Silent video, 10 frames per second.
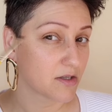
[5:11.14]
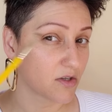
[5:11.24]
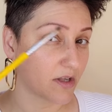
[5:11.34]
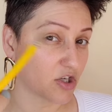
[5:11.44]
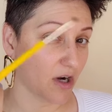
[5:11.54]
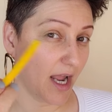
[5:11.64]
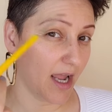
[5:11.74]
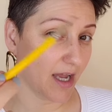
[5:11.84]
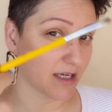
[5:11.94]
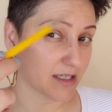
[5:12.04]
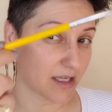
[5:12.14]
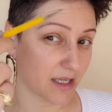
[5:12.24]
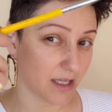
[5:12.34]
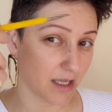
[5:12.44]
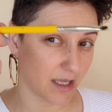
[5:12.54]
so that your hand
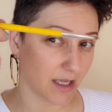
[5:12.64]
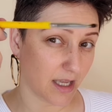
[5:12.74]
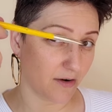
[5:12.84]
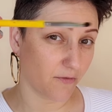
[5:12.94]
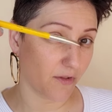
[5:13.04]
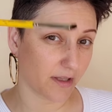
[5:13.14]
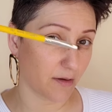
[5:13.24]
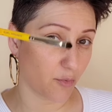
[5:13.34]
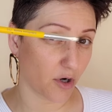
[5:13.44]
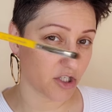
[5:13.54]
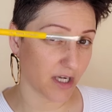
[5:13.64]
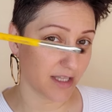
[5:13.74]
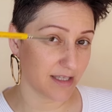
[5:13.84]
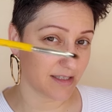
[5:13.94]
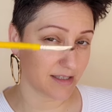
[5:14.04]
can flick the brush like
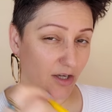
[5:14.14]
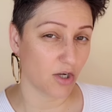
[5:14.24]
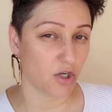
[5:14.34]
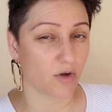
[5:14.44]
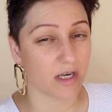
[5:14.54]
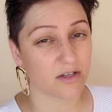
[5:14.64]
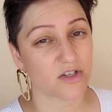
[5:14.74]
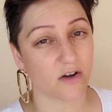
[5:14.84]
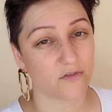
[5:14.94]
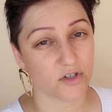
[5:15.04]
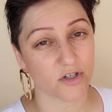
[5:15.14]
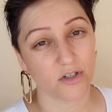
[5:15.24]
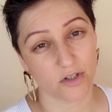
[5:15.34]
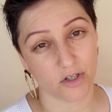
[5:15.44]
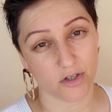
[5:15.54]
this, you'll get a softer
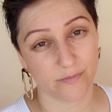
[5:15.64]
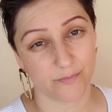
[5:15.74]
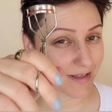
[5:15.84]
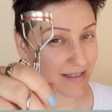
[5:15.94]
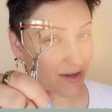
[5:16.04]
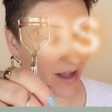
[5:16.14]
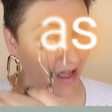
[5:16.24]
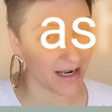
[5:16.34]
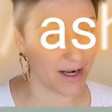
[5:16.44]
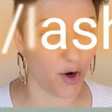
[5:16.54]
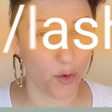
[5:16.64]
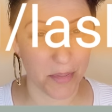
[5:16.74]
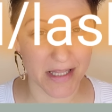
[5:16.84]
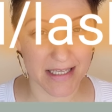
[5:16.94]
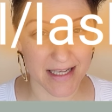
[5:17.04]
look. Let's go ahead and
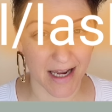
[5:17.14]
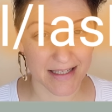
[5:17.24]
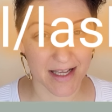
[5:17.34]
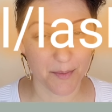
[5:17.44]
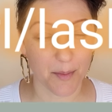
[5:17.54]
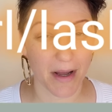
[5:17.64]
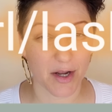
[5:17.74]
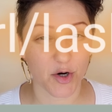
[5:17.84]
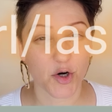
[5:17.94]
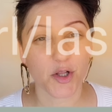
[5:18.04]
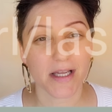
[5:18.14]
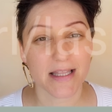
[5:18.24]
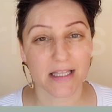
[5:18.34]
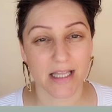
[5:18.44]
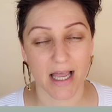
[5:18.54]
open these eyes up by
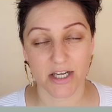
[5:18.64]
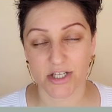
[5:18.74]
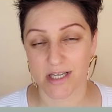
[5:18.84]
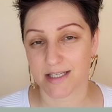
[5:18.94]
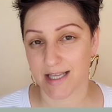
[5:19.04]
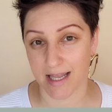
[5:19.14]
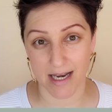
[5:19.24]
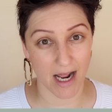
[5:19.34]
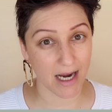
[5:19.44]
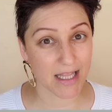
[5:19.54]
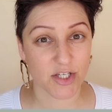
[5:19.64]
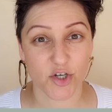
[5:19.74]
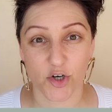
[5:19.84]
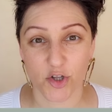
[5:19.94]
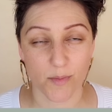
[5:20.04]
curling the lashes and an eyelash
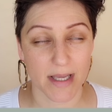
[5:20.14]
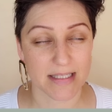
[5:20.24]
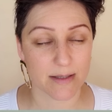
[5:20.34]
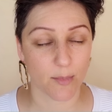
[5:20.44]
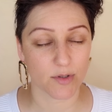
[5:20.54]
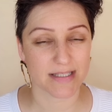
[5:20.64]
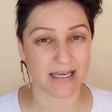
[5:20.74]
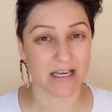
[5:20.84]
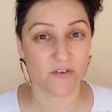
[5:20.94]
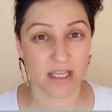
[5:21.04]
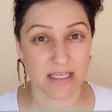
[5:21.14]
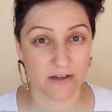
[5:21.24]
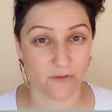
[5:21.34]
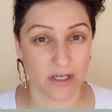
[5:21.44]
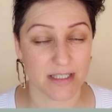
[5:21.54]
curler makes the most significant
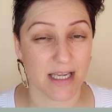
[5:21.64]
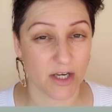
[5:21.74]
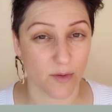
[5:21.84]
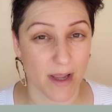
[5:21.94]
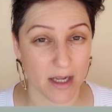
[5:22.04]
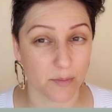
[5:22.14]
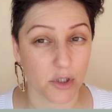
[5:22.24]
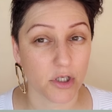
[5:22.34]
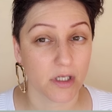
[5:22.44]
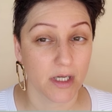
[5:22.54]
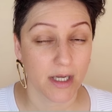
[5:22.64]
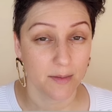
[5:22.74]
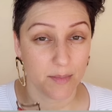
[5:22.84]
difference in your makeup look